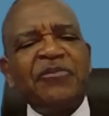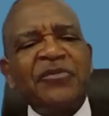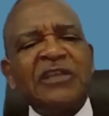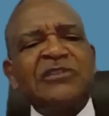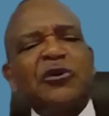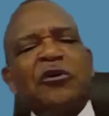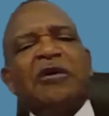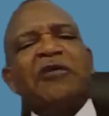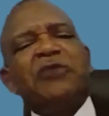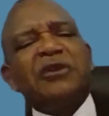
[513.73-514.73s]
They say,
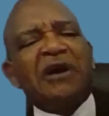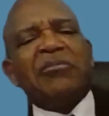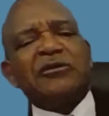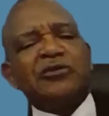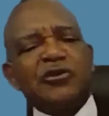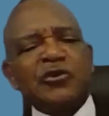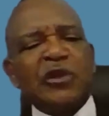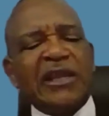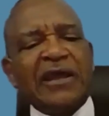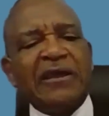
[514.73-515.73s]
oh, we know about ozone
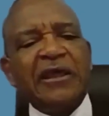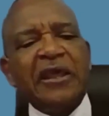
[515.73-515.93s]
layer.